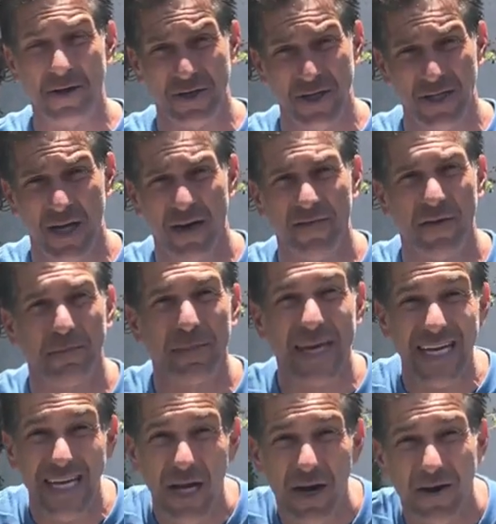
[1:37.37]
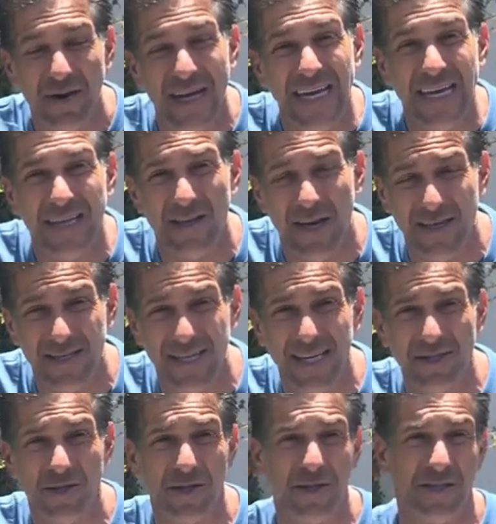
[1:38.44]
just off of Pico in Los
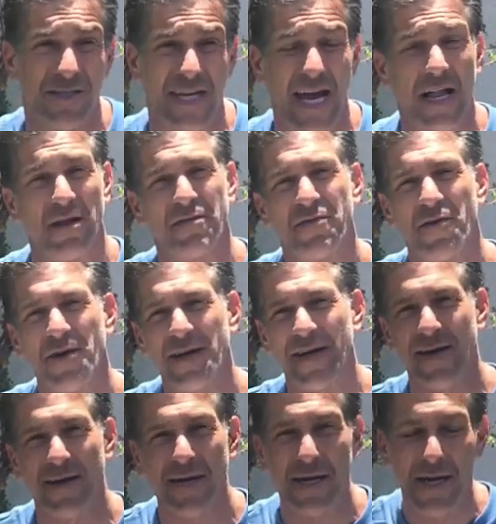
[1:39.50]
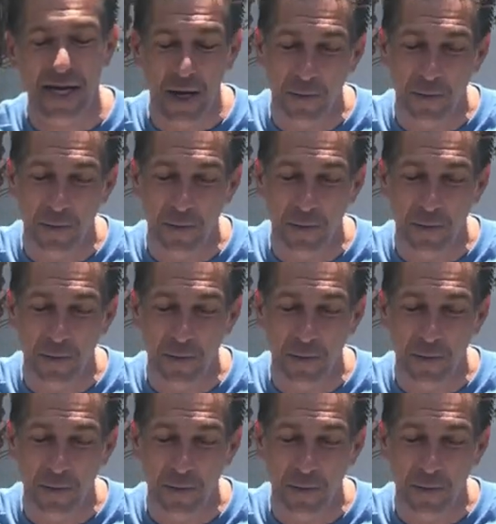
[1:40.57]
Angeles, California.